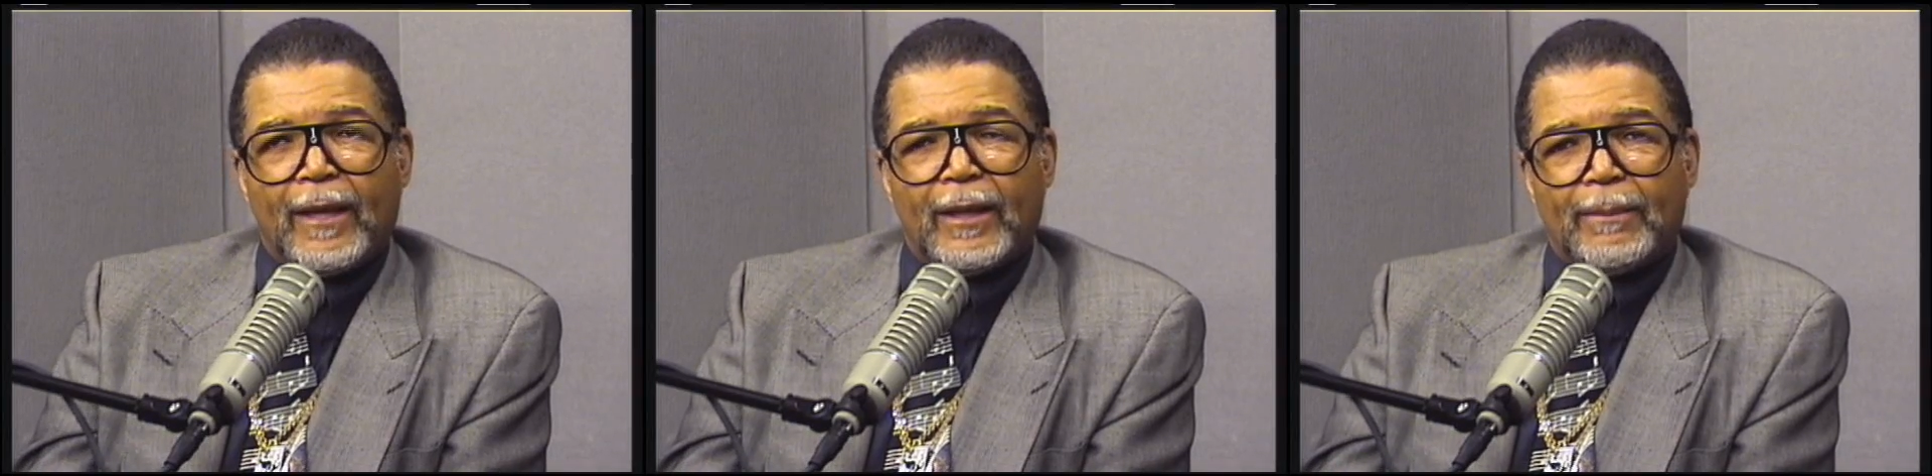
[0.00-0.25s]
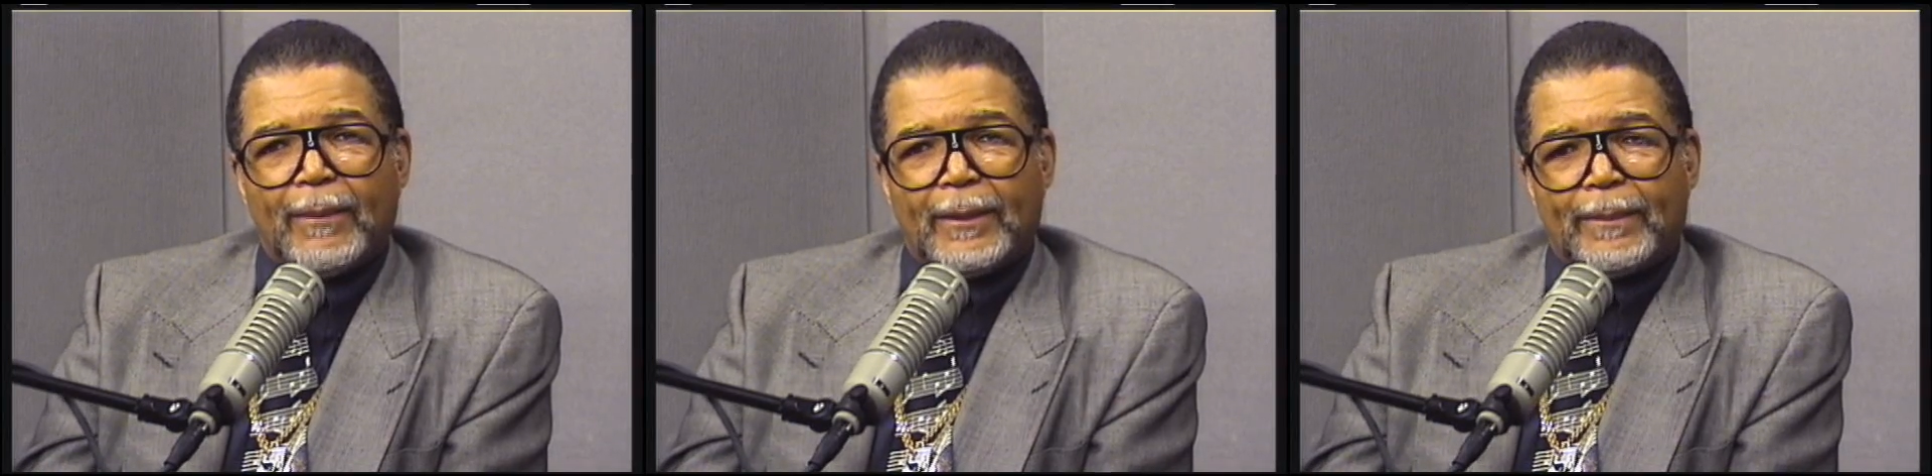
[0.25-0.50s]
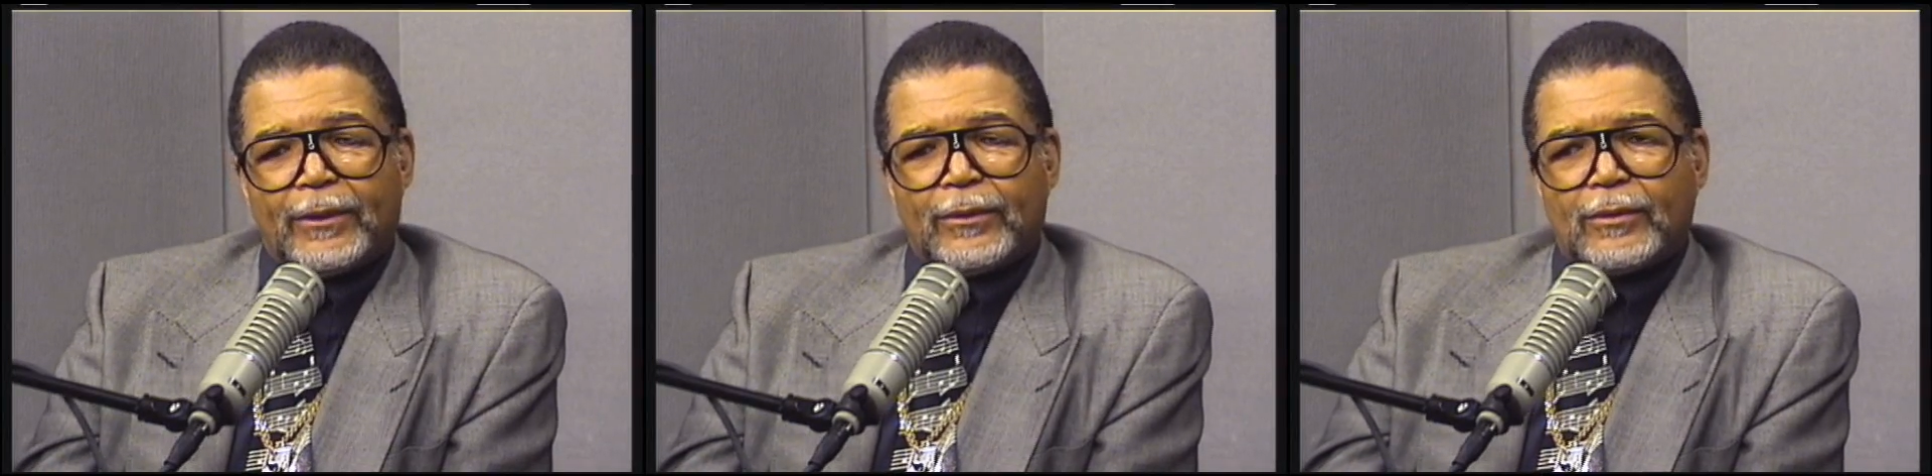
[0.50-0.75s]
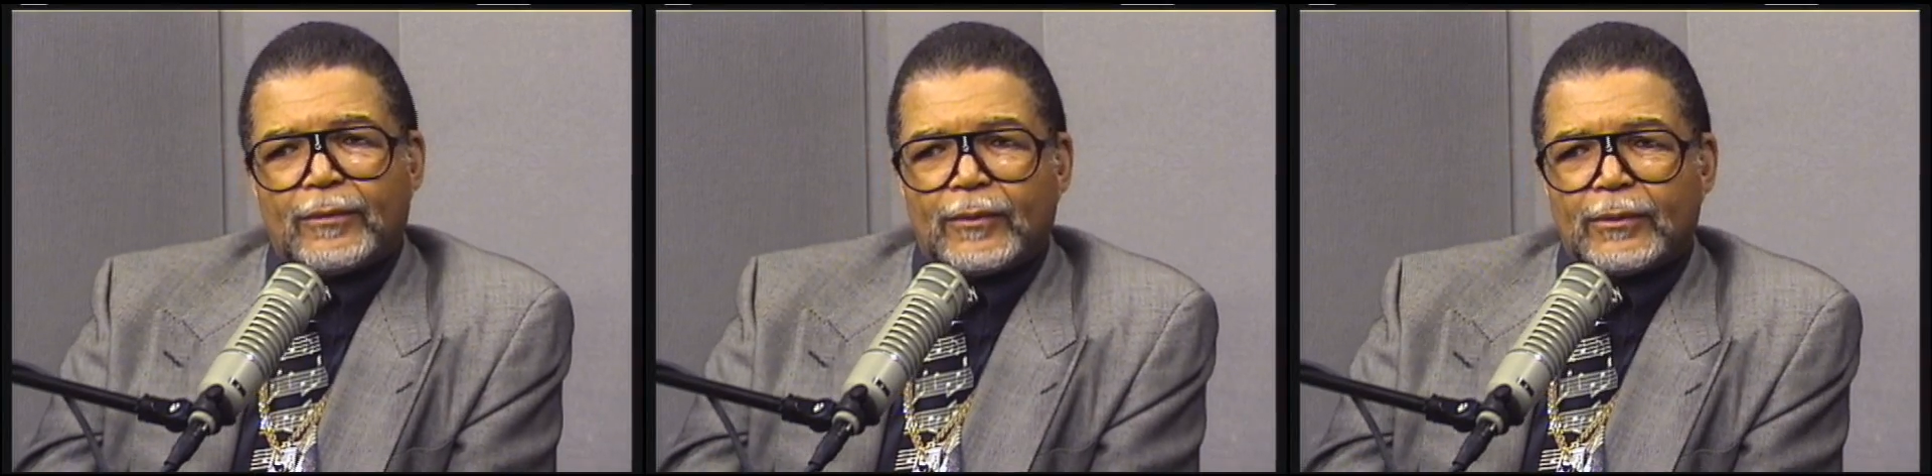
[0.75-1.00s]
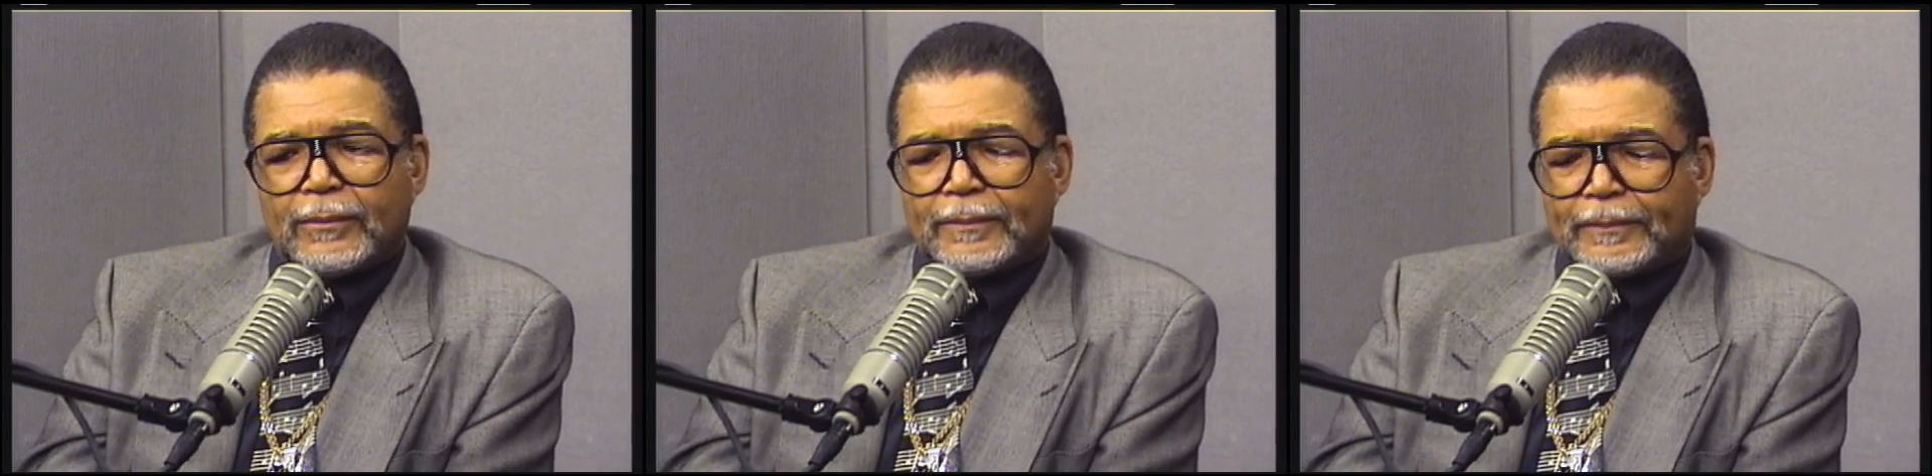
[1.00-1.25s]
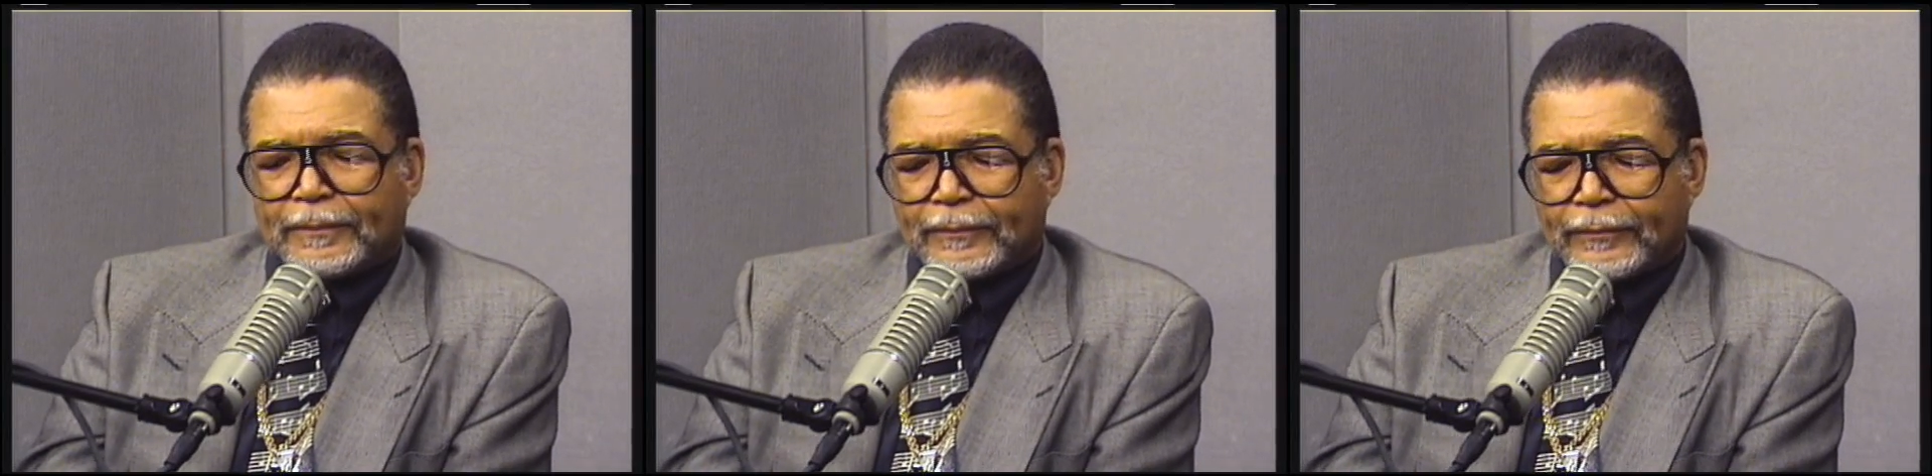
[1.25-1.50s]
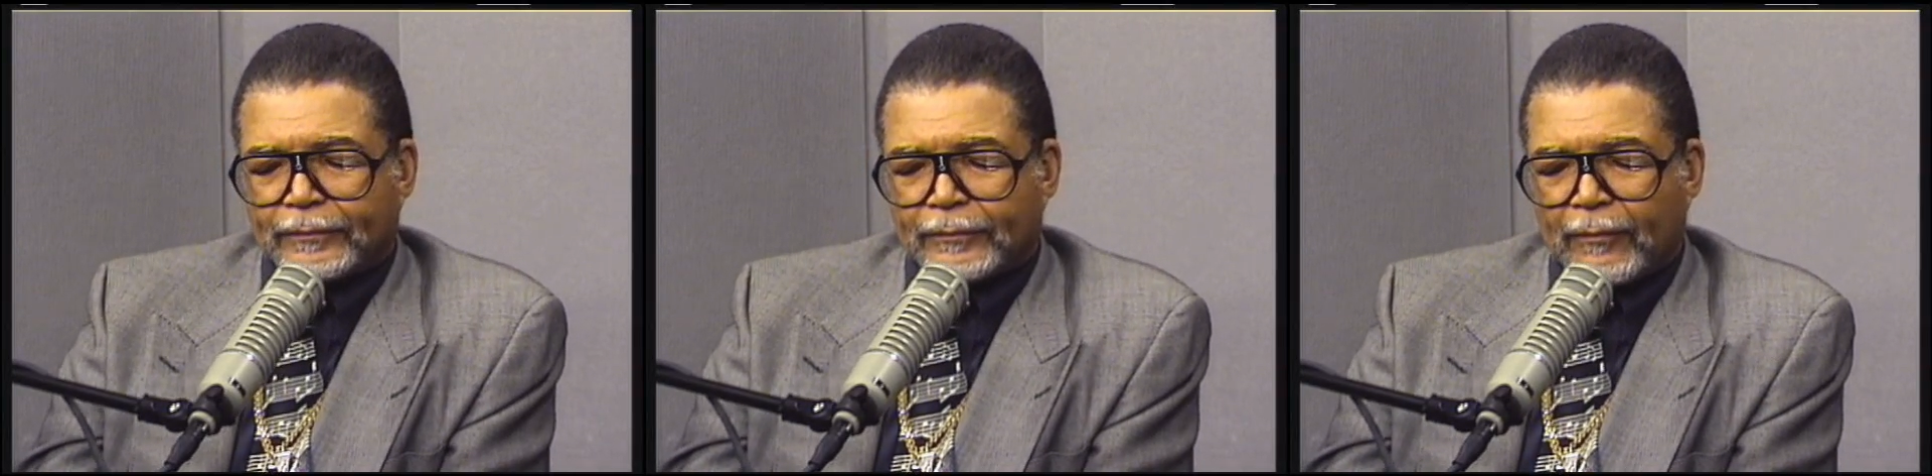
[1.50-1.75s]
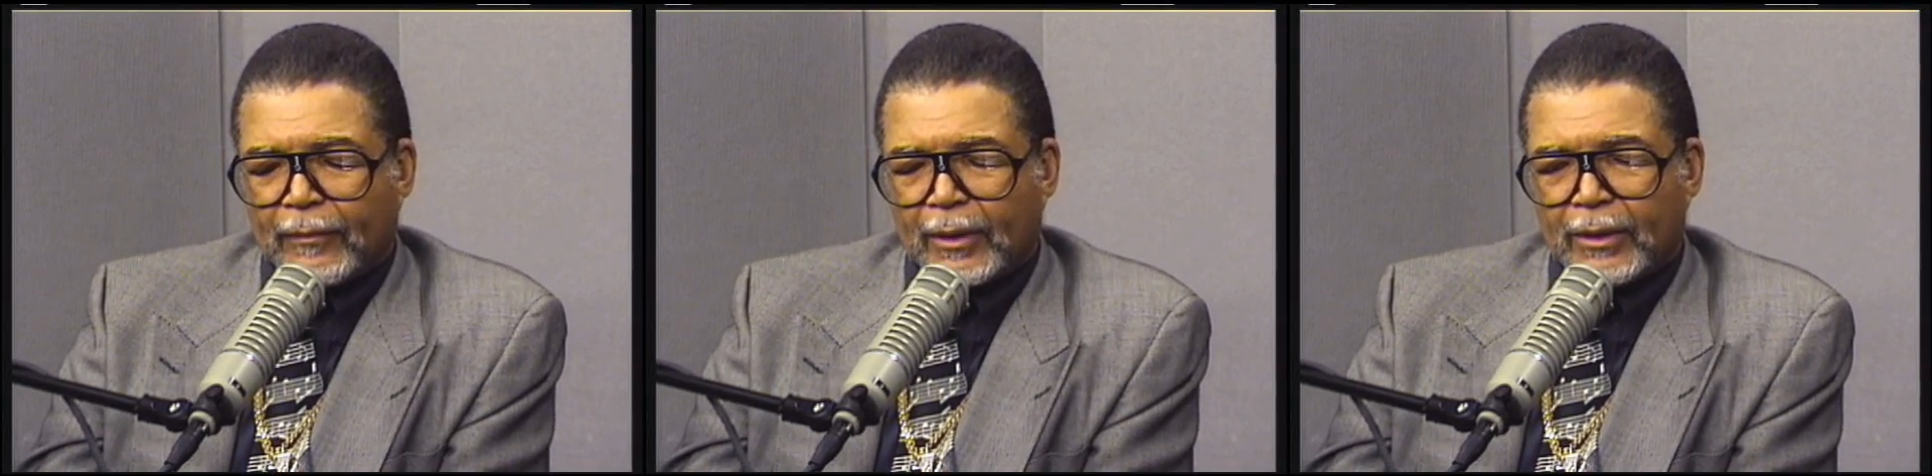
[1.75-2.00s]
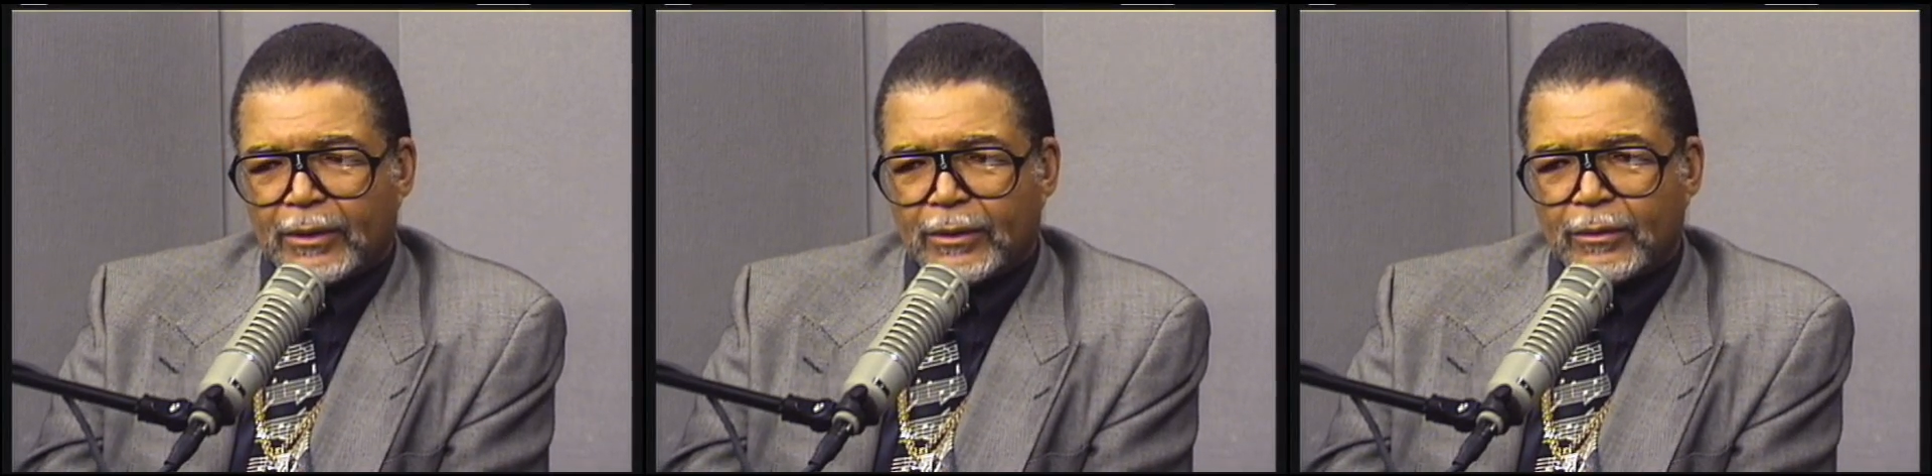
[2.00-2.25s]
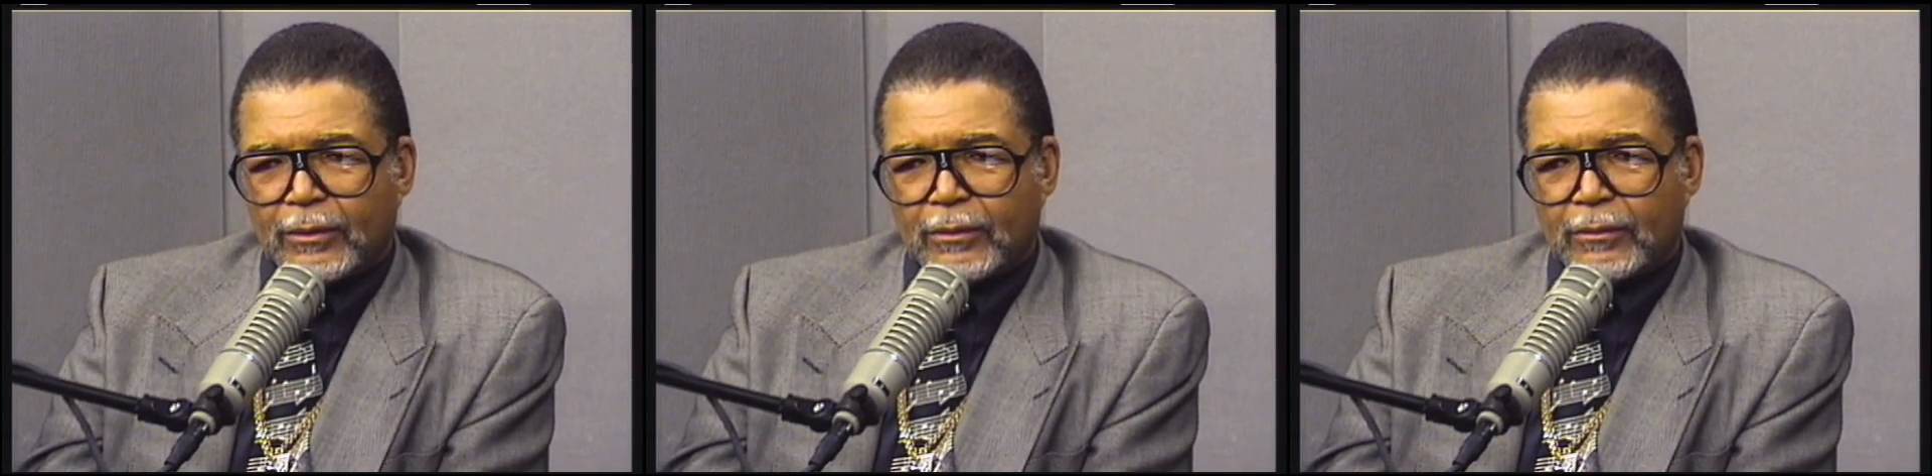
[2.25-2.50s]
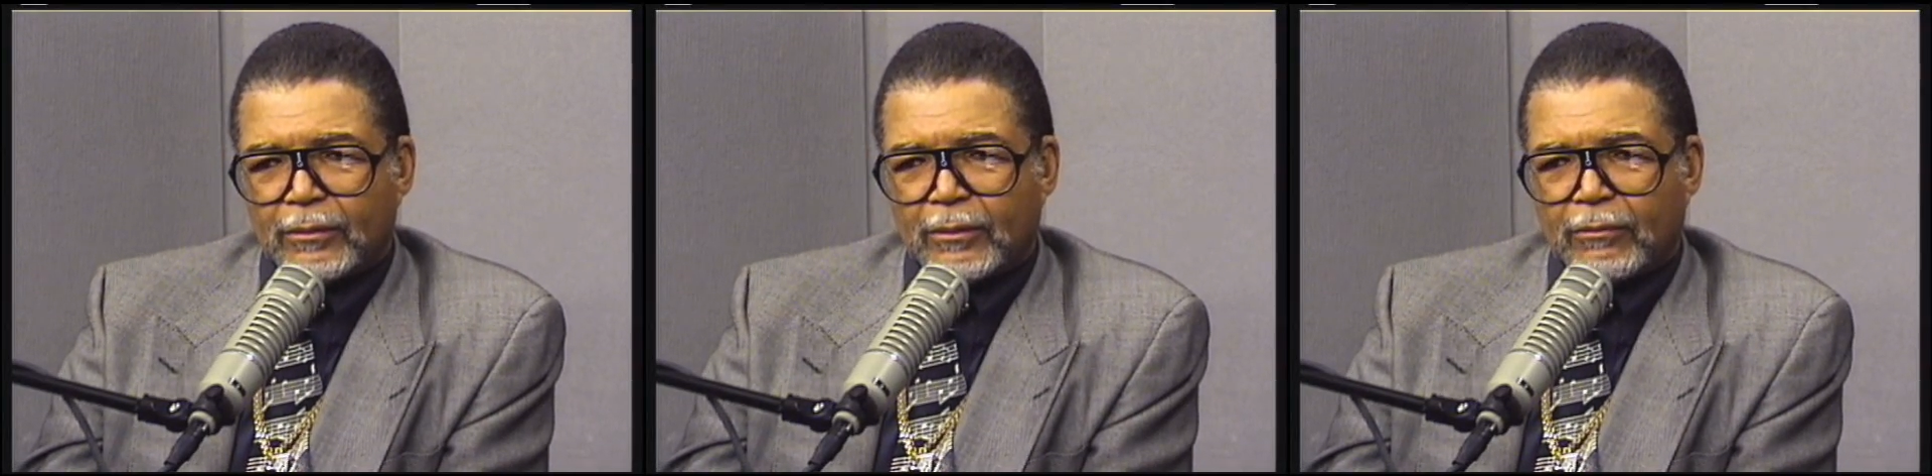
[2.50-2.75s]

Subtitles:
It might be useful to